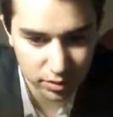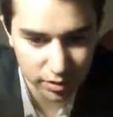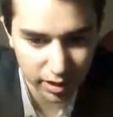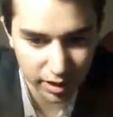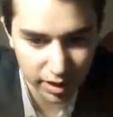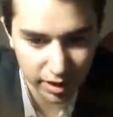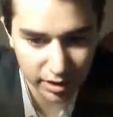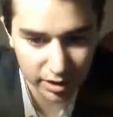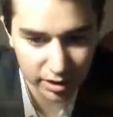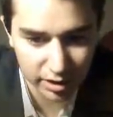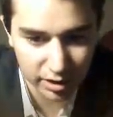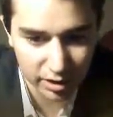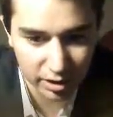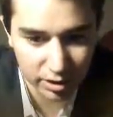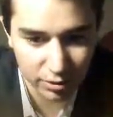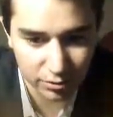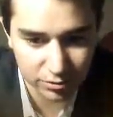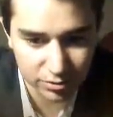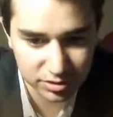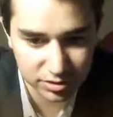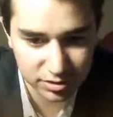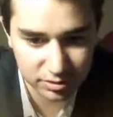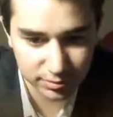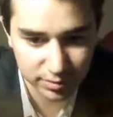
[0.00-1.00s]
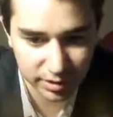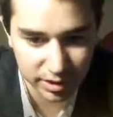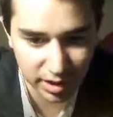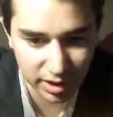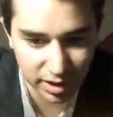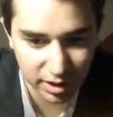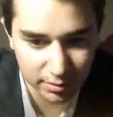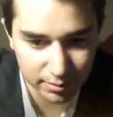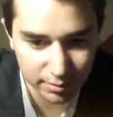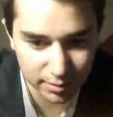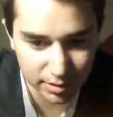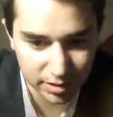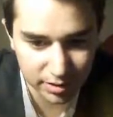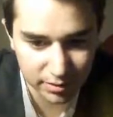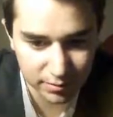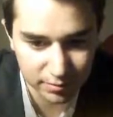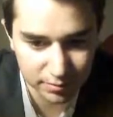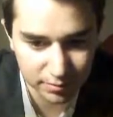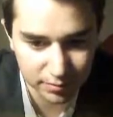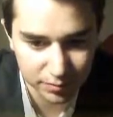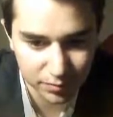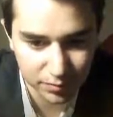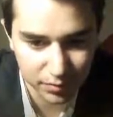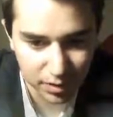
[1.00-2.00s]
And gonna close this behind me.
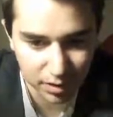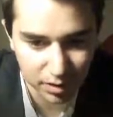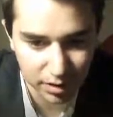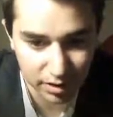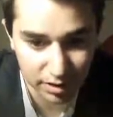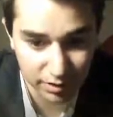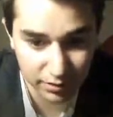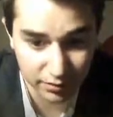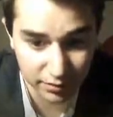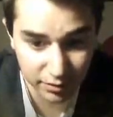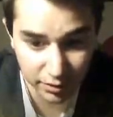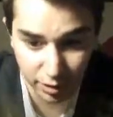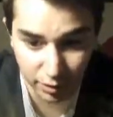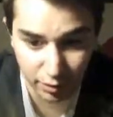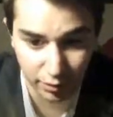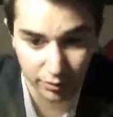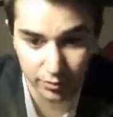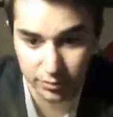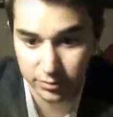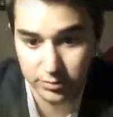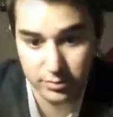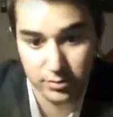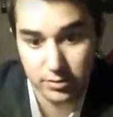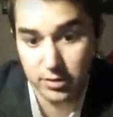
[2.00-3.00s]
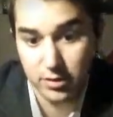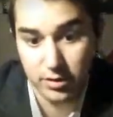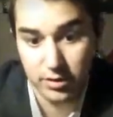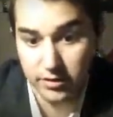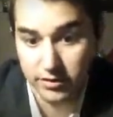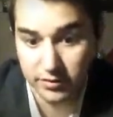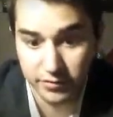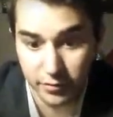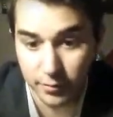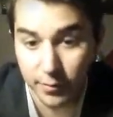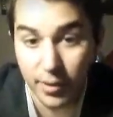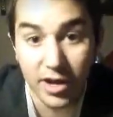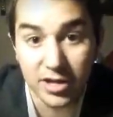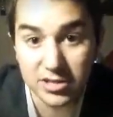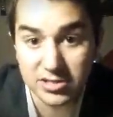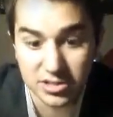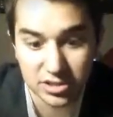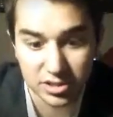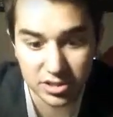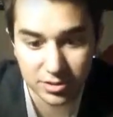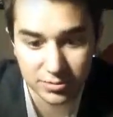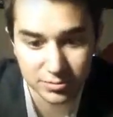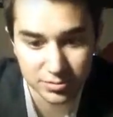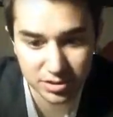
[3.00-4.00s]
Even though, if a
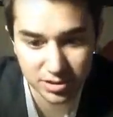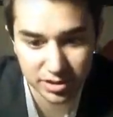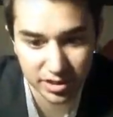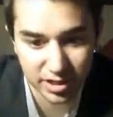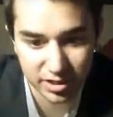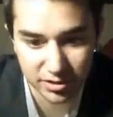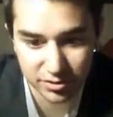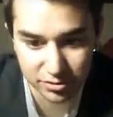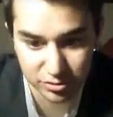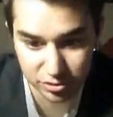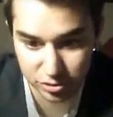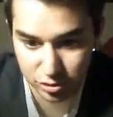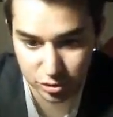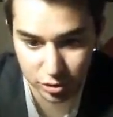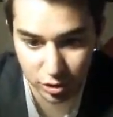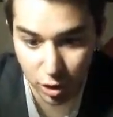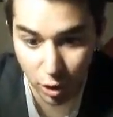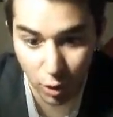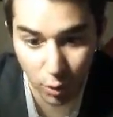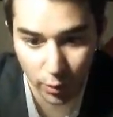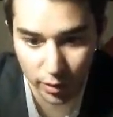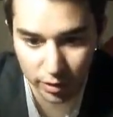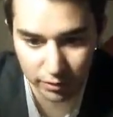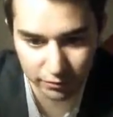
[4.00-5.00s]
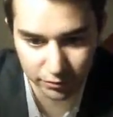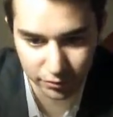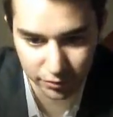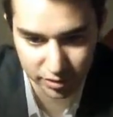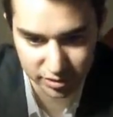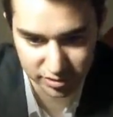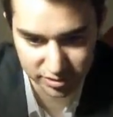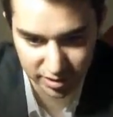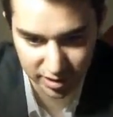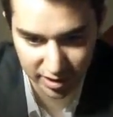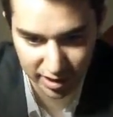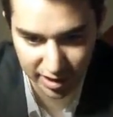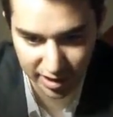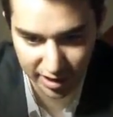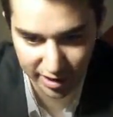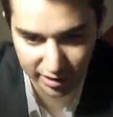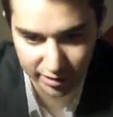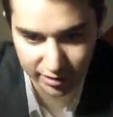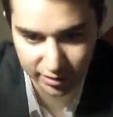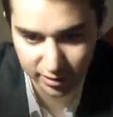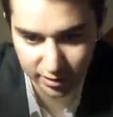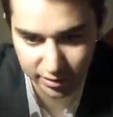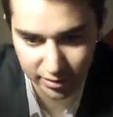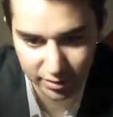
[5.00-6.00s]
monster comes in here, there's nowhere for us to hide.
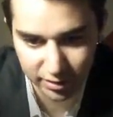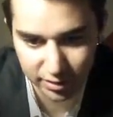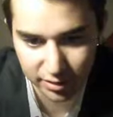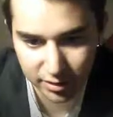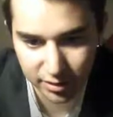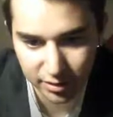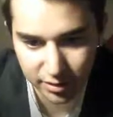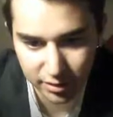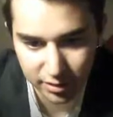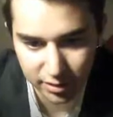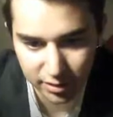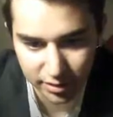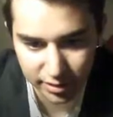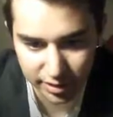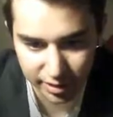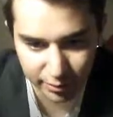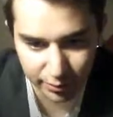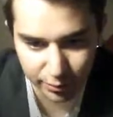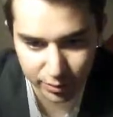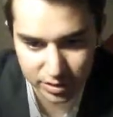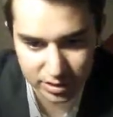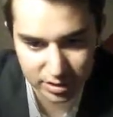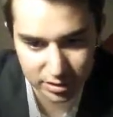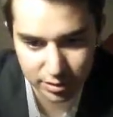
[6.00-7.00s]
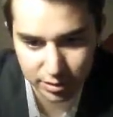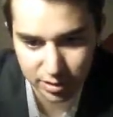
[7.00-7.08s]
Like, what?